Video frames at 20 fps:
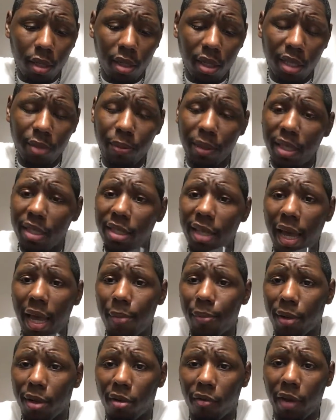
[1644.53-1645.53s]
Let's make this
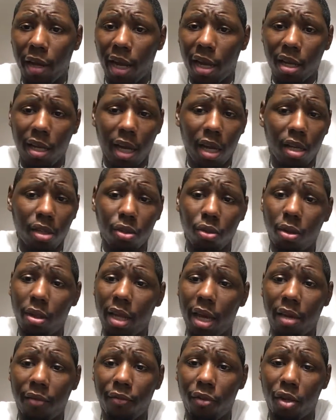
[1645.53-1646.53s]
happen, all right? I could do a
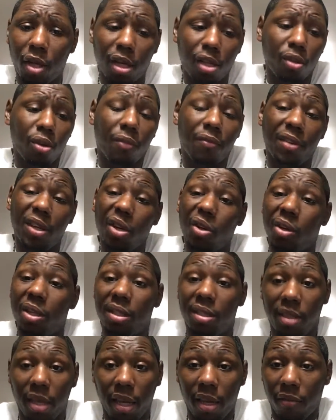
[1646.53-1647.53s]
lot of video. I could do a video a
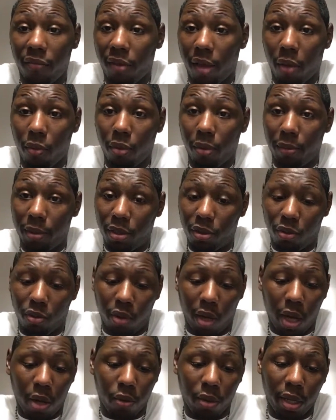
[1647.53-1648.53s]
day if y'all want me to.
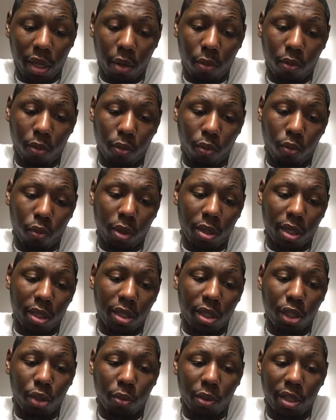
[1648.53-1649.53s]
I don't care what the
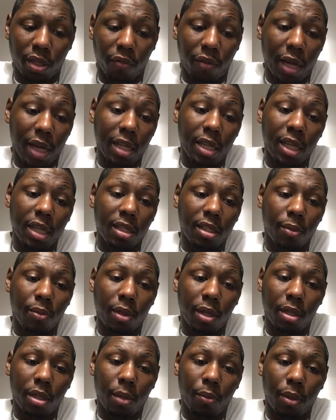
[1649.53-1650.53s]
situation. If y'all need
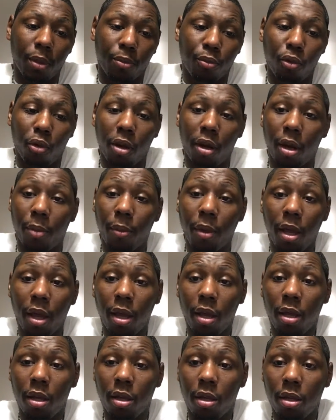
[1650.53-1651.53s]
something to be brought up,
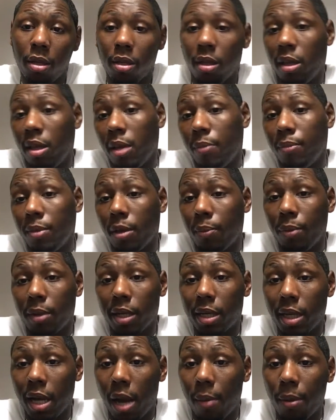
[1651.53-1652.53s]
hit me up in the
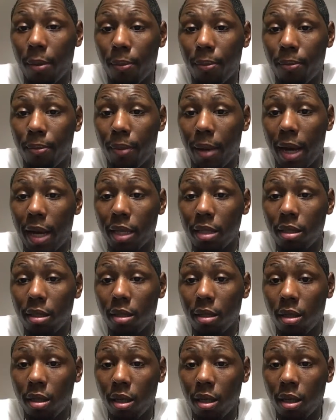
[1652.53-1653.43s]
comment box,